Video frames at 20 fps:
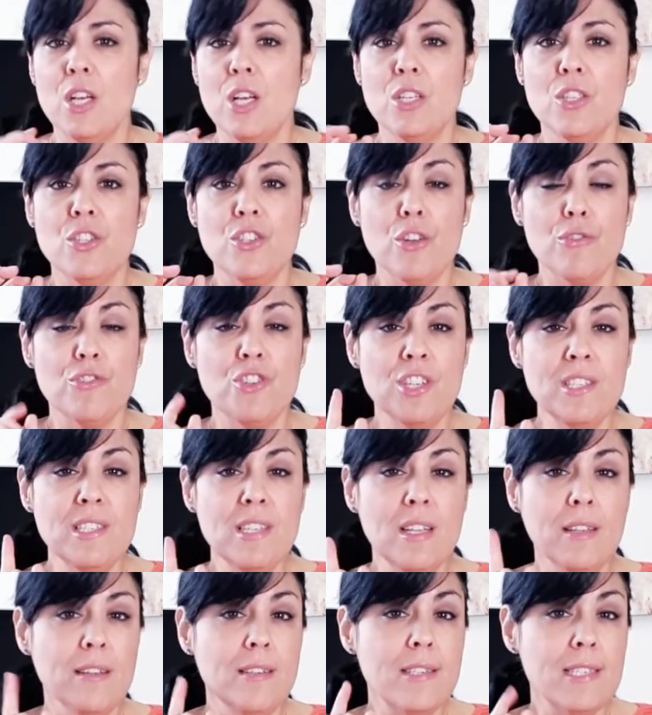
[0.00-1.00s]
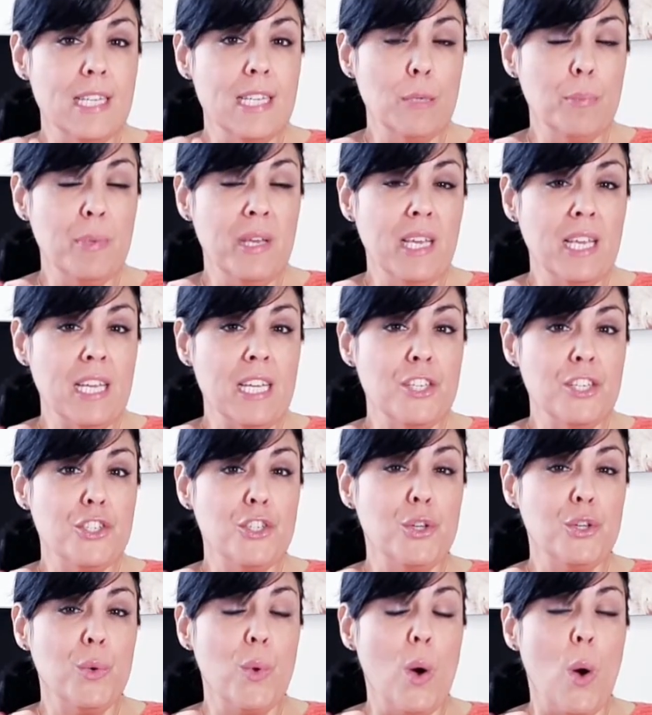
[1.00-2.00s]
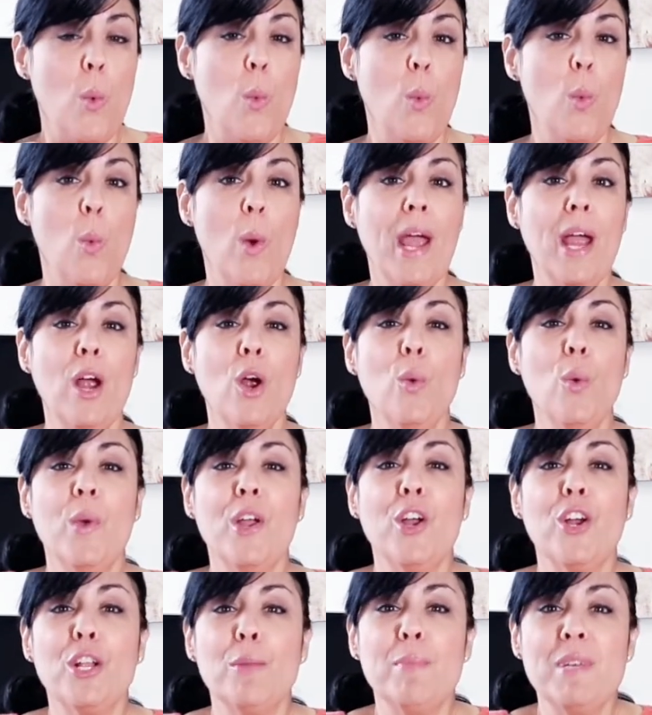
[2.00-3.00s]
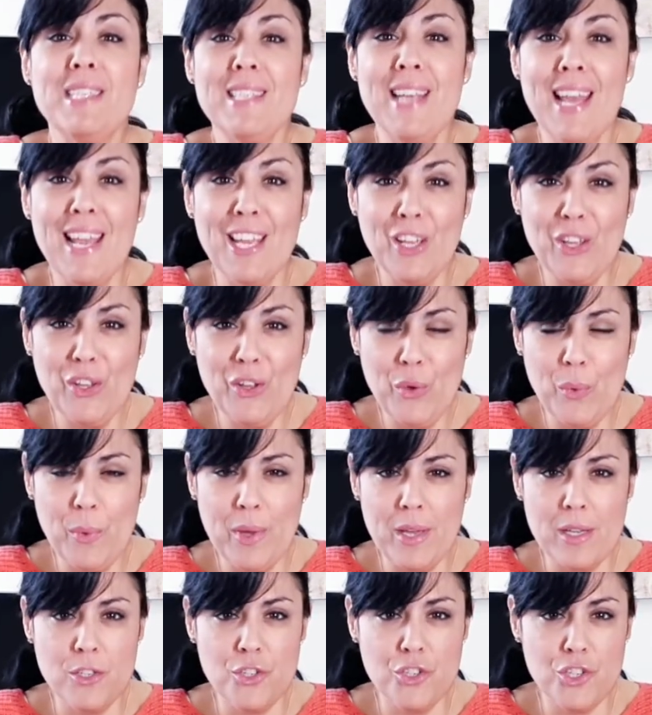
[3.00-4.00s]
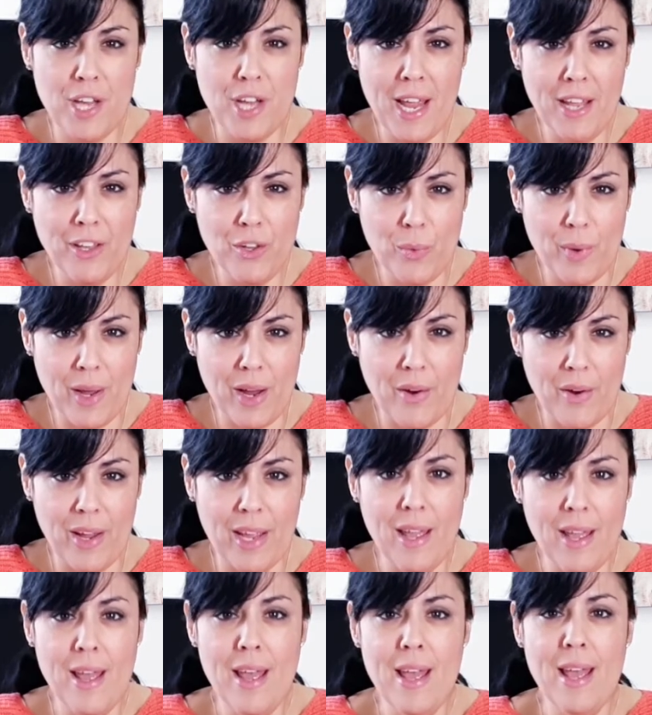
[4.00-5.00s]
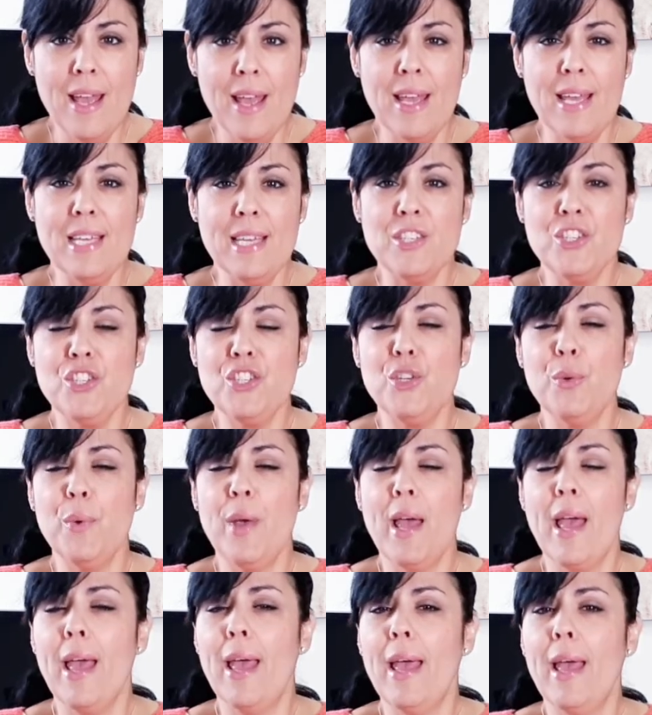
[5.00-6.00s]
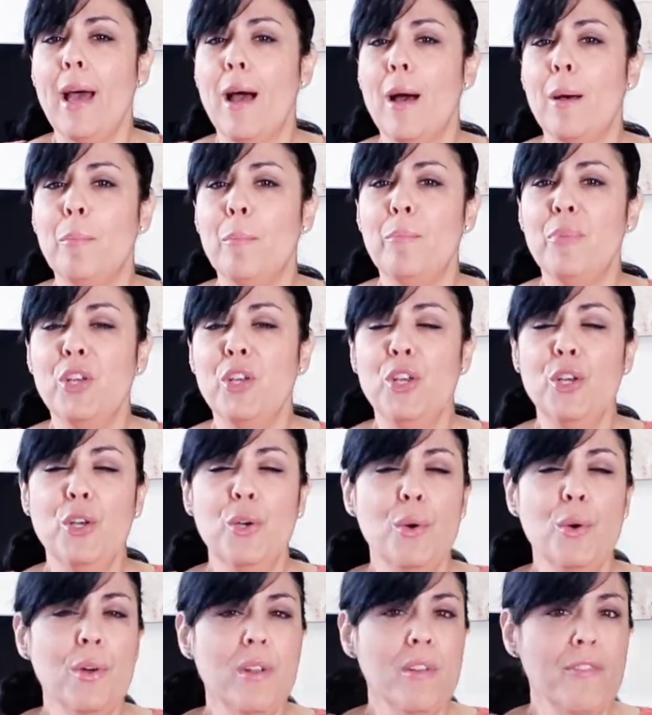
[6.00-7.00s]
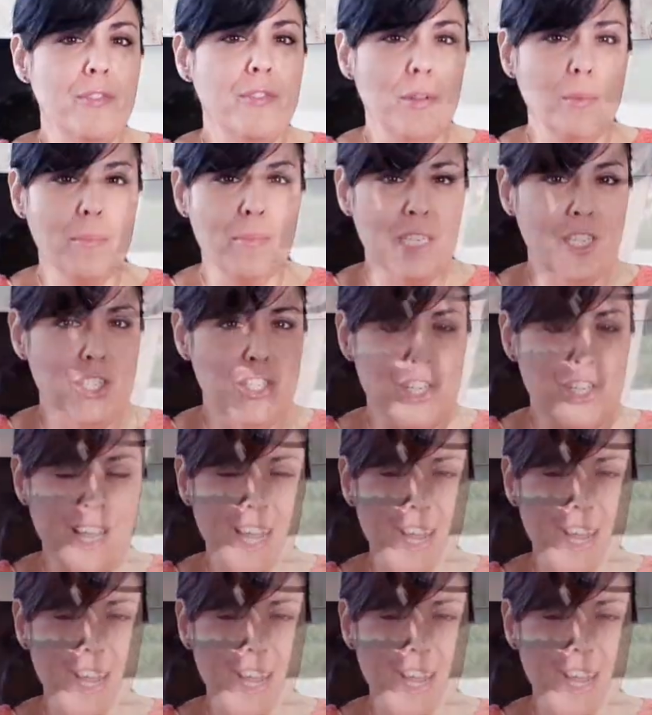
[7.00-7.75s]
So just a little sneak peek into where we're going to be taking you in January is to a beautiful beachy